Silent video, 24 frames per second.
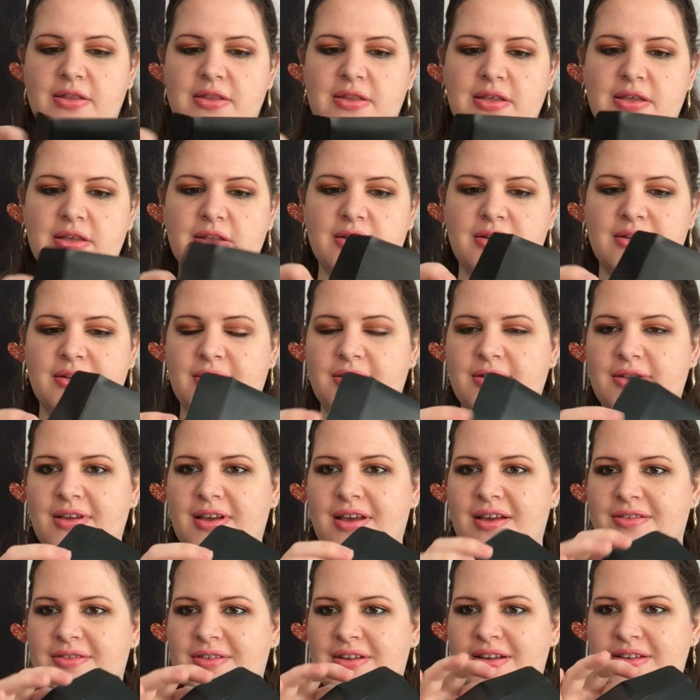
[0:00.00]
Look
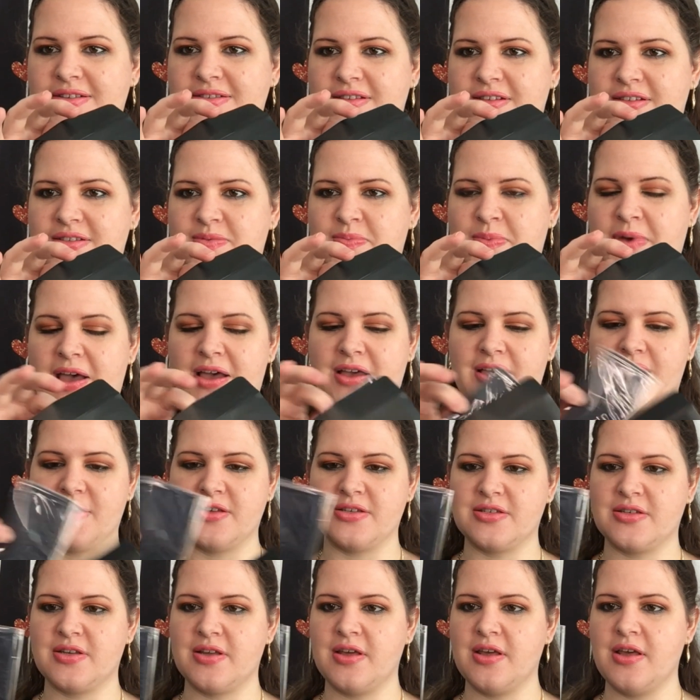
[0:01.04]
how nice that's
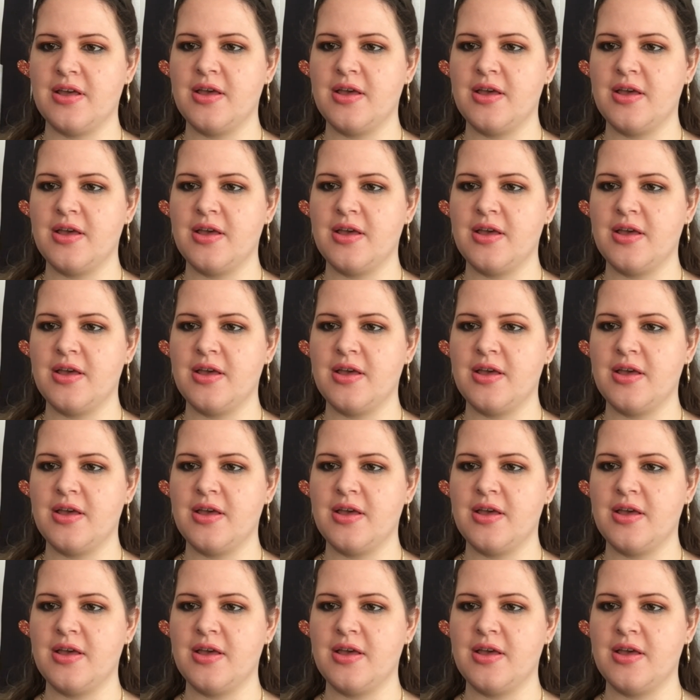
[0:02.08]
packaged.